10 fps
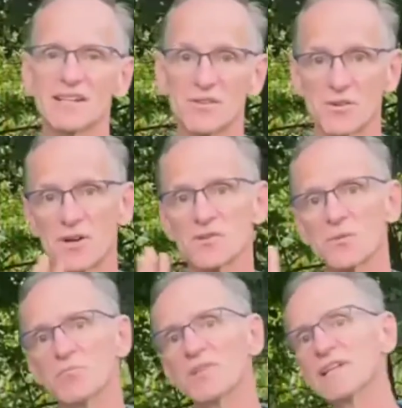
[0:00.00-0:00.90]

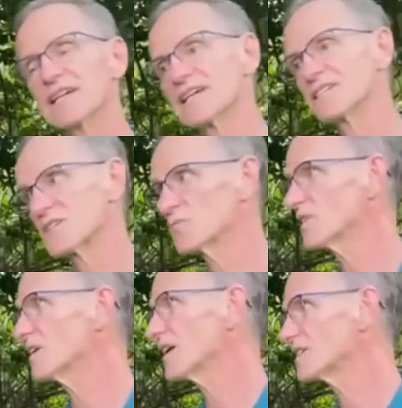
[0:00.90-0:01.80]
Other planes, and we
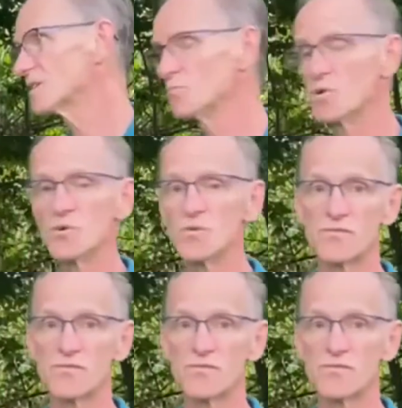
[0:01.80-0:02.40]
can actually move